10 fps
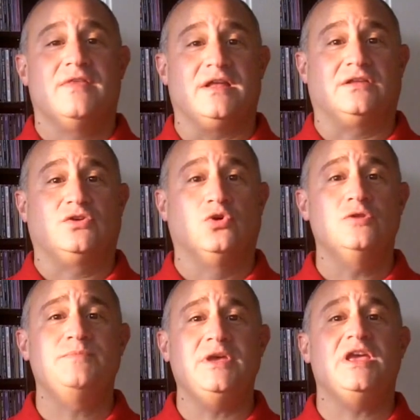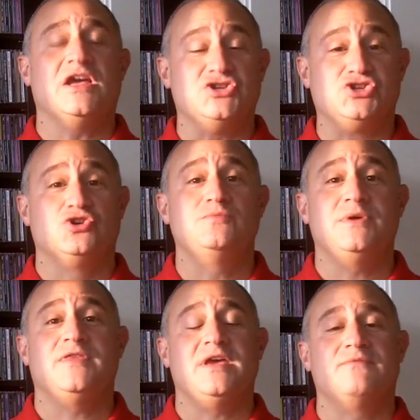that could be and should
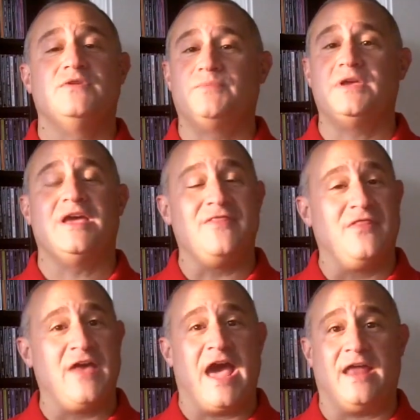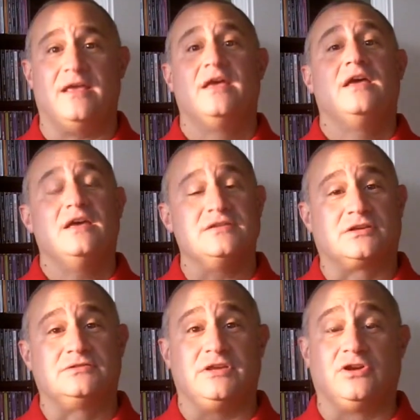be the MVP, and that
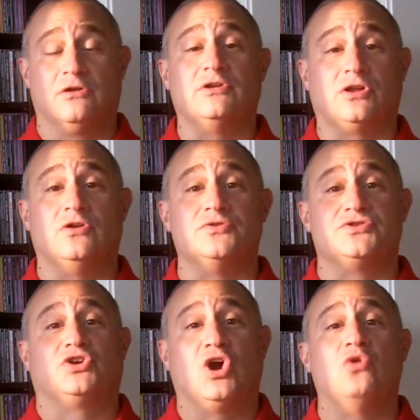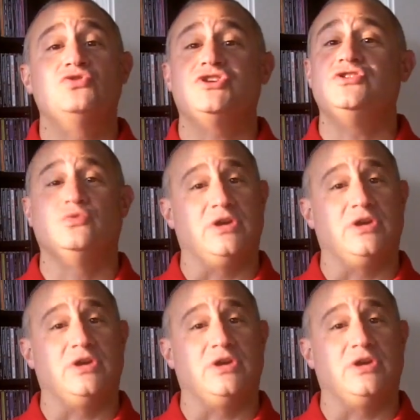is the current closer, Koji